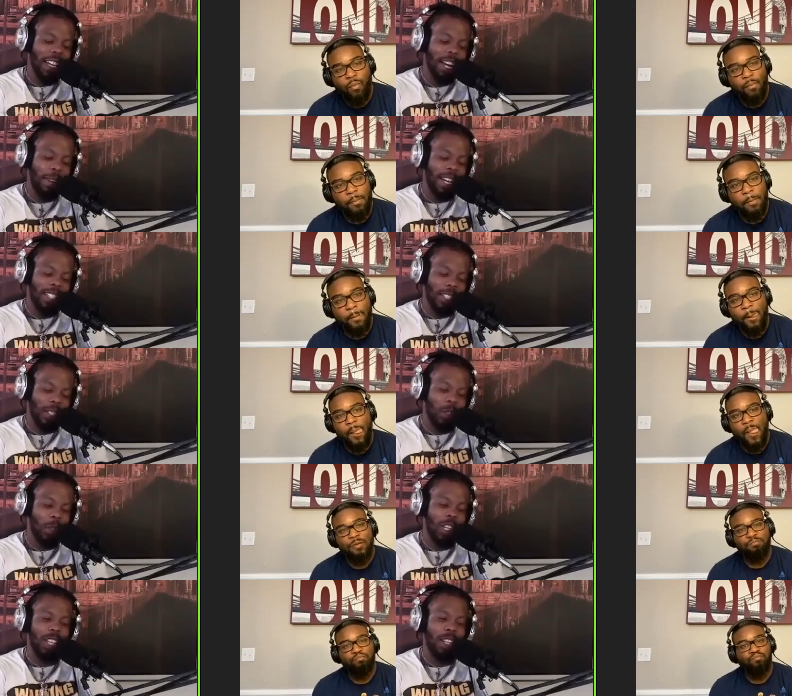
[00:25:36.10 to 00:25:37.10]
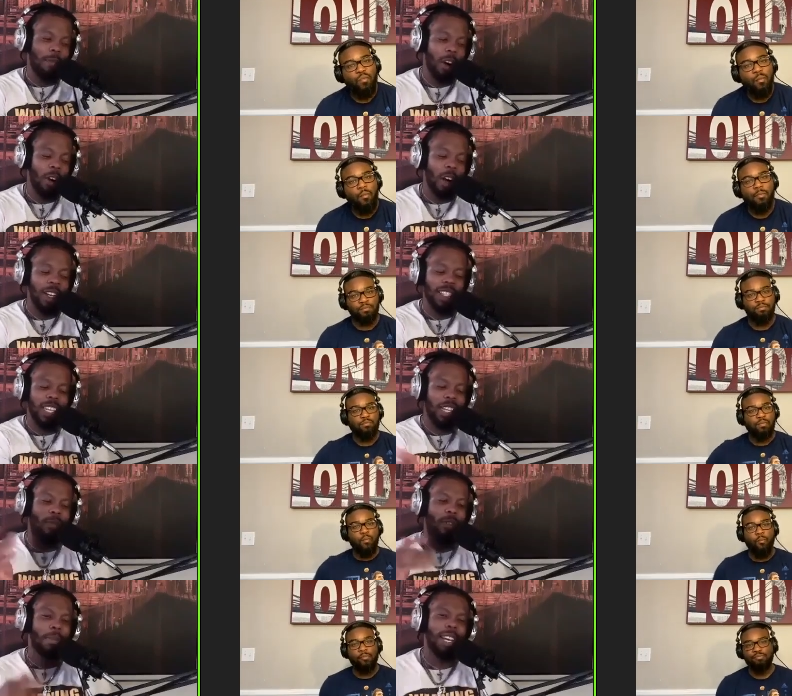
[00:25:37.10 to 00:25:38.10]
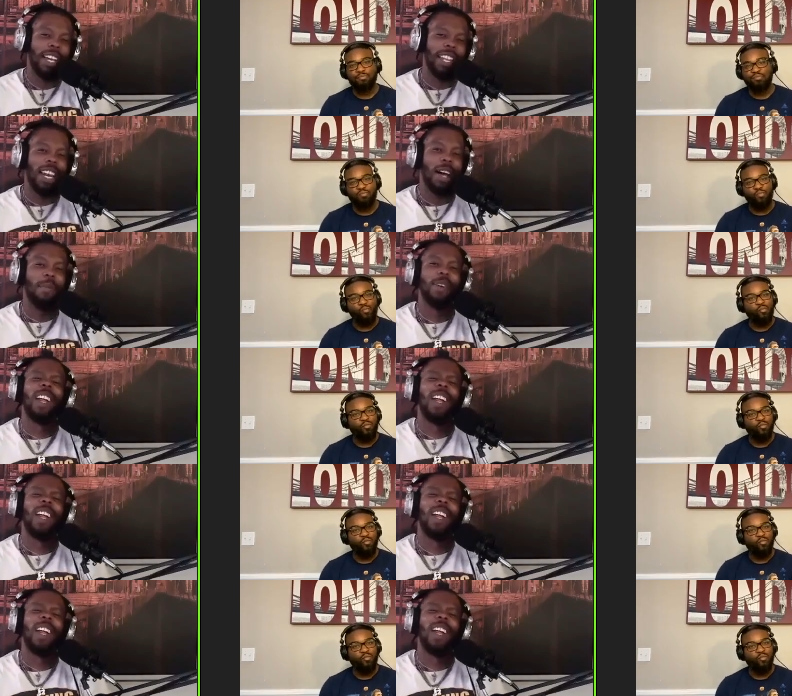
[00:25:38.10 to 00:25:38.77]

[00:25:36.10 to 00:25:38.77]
Speaker 1: the update as soon as you cut the phone on. He texts me from another number.